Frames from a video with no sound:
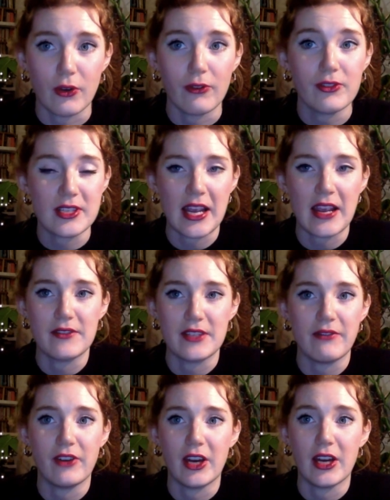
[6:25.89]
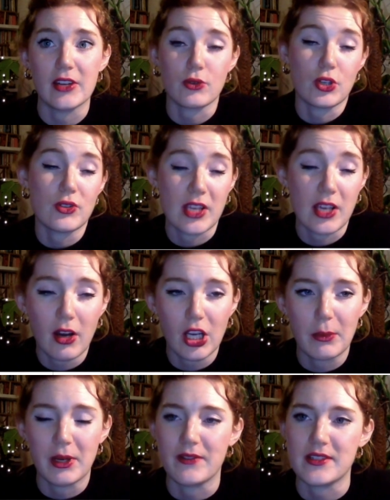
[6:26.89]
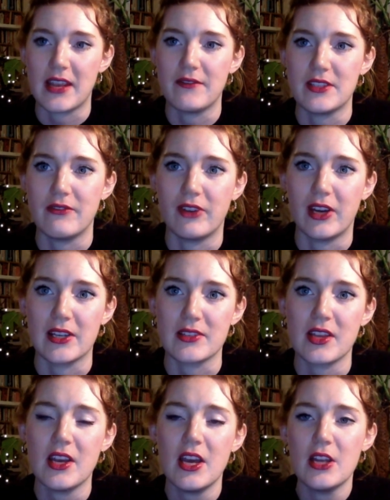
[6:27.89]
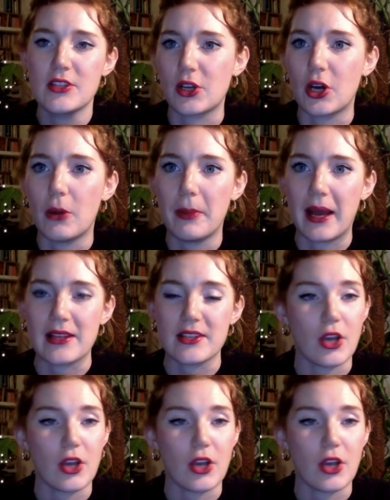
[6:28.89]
of safety first, or use the argument of safety first to combat.